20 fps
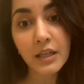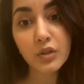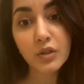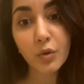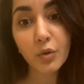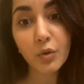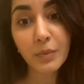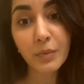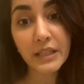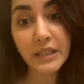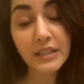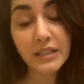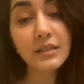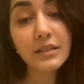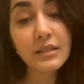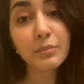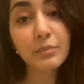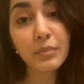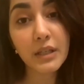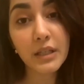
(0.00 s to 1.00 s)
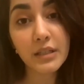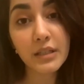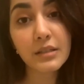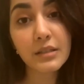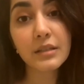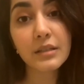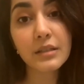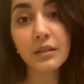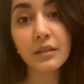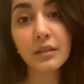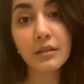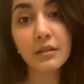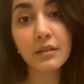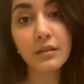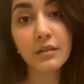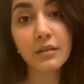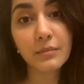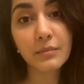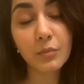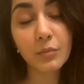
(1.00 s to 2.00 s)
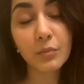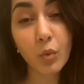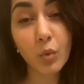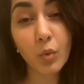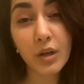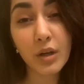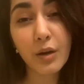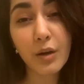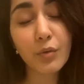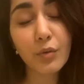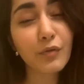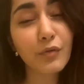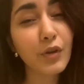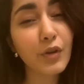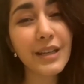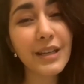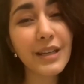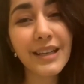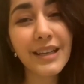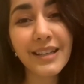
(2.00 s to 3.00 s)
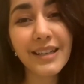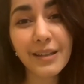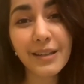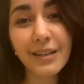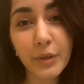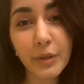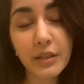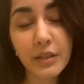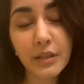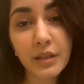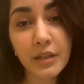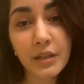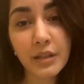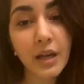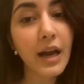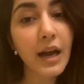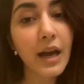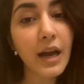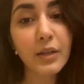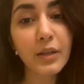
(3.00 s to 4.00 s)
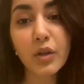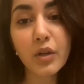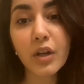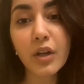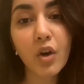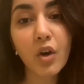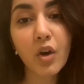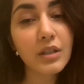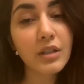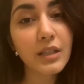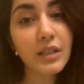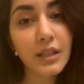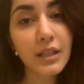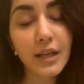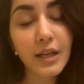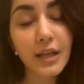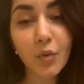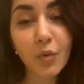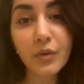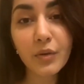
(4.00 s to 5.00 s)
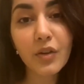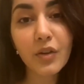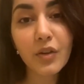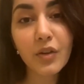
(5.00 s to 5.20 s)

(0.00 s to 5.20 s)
So please work out for a little bit. And you cannot say that, oh, we